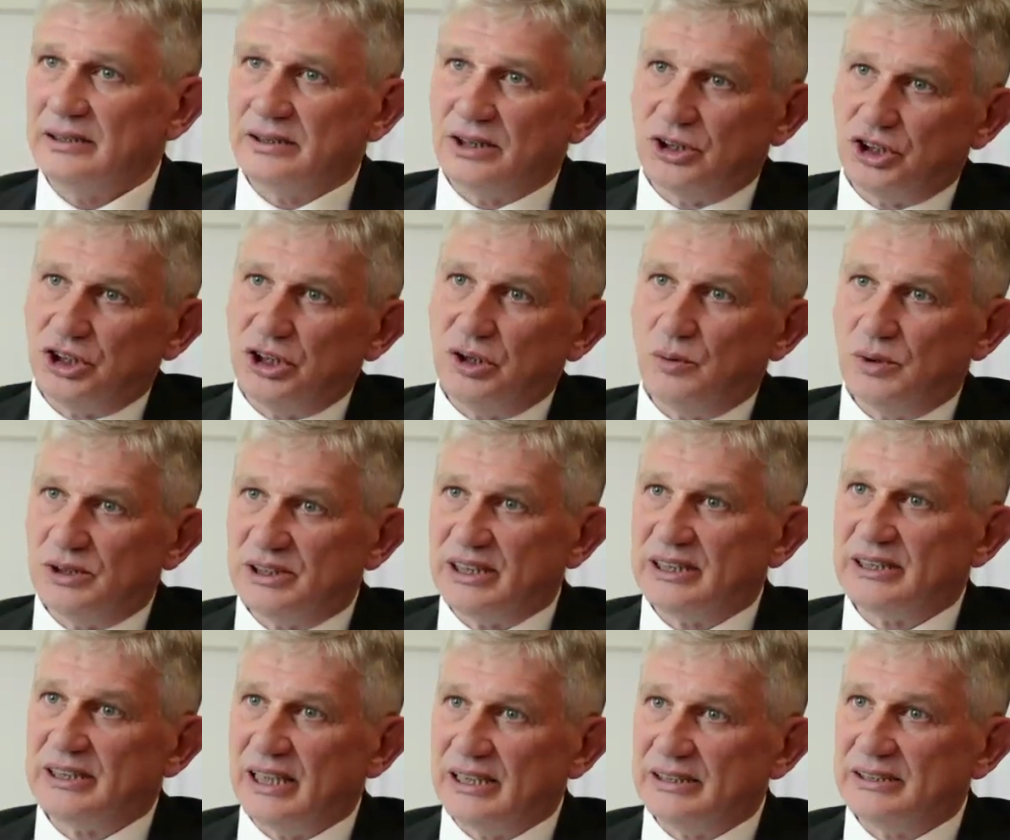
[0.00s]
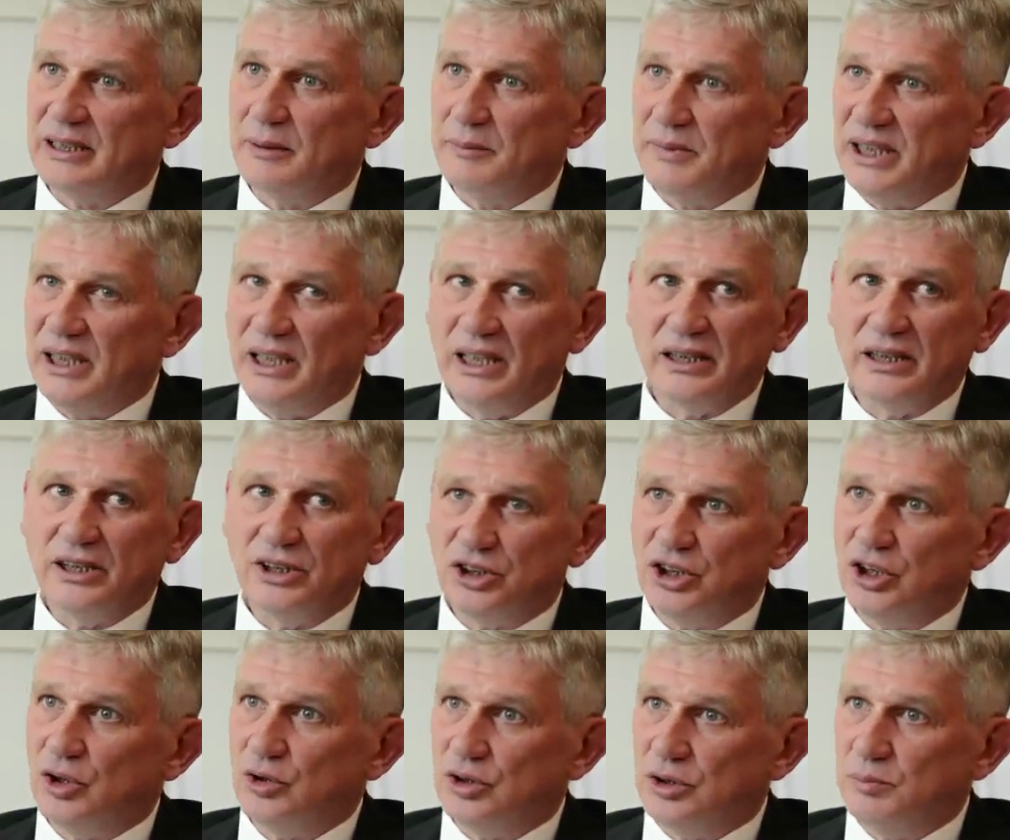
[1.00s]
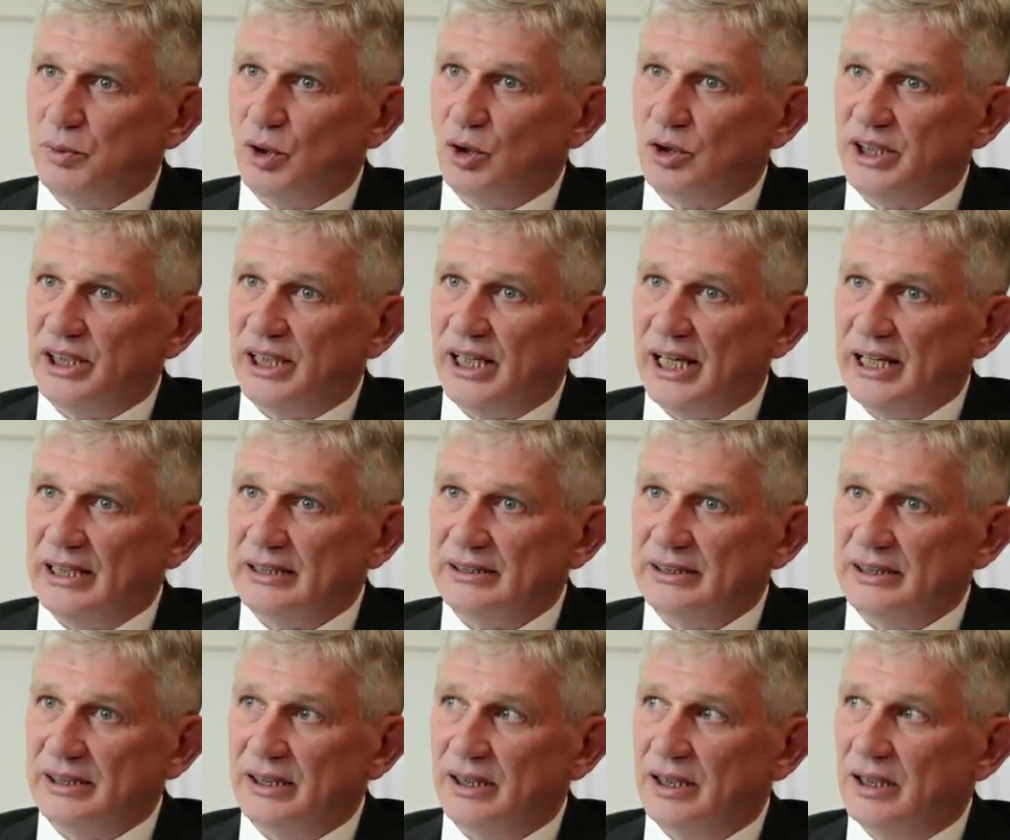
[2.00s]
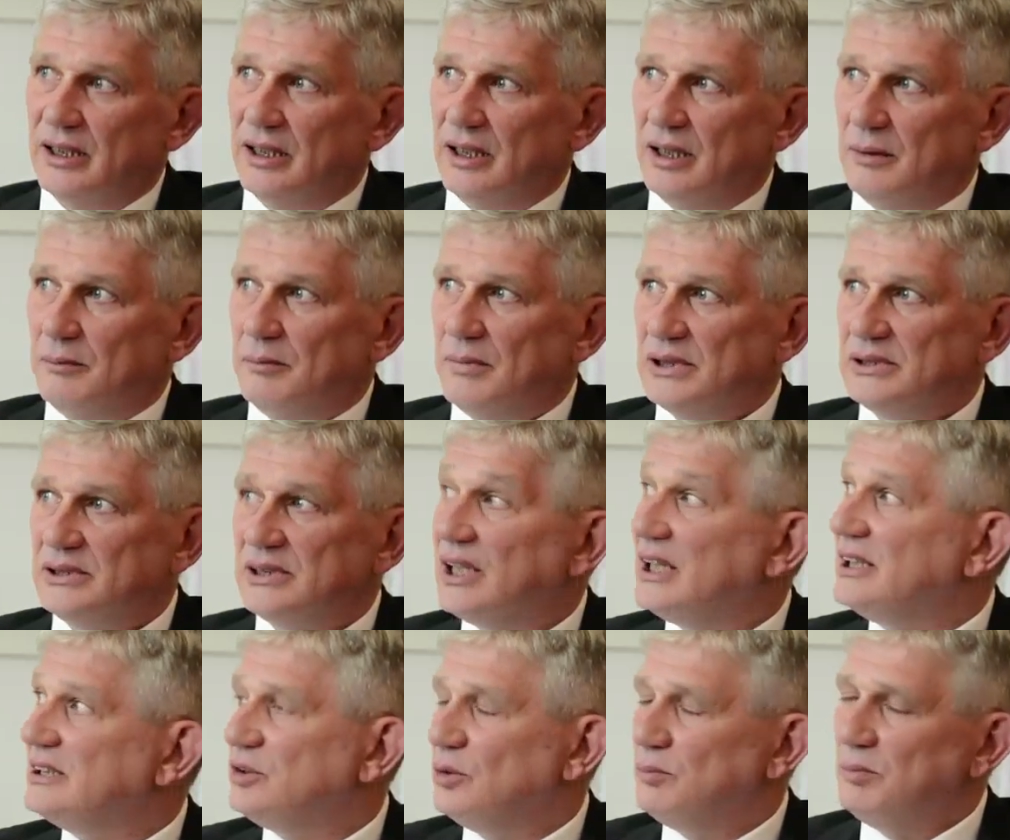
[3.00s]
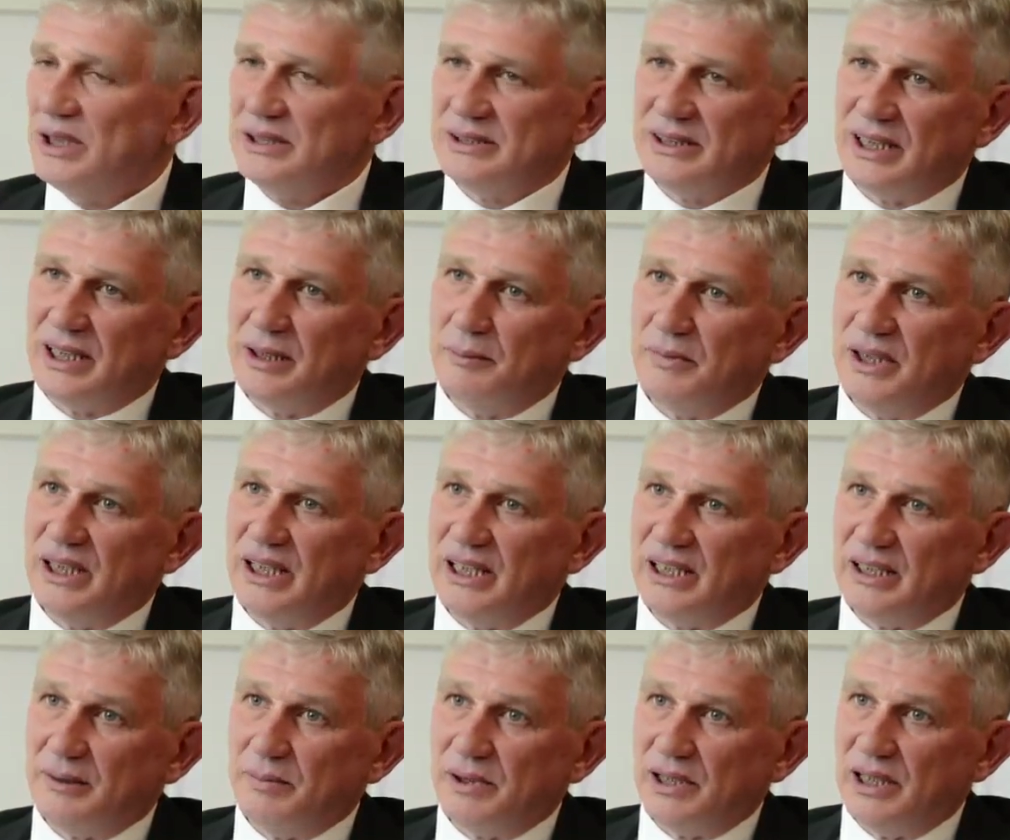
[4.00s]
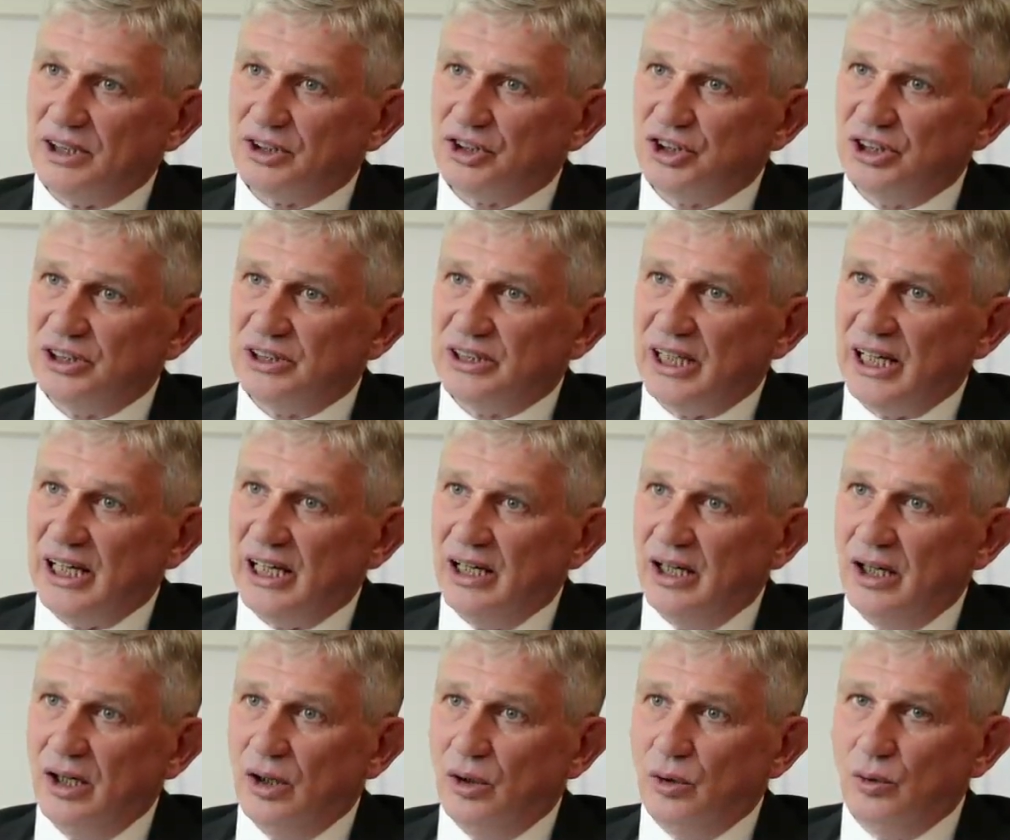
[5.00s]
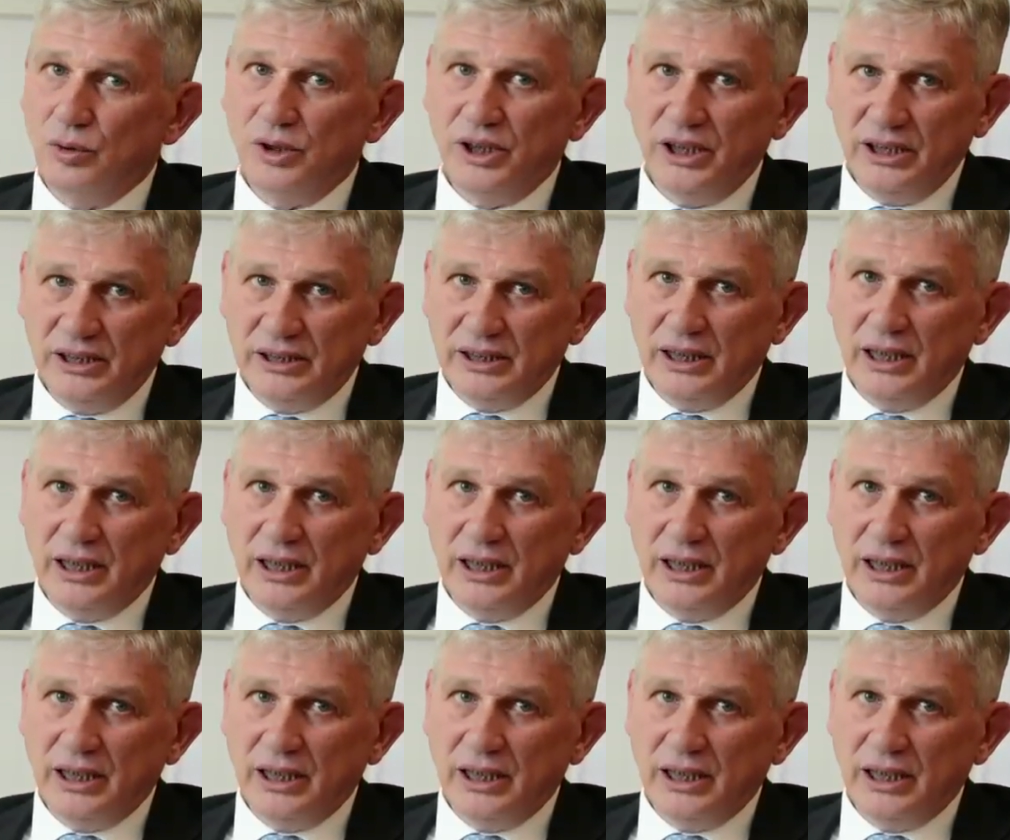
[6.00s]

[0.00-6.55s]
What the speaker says: To this we should add many young people who do not register at the registration office.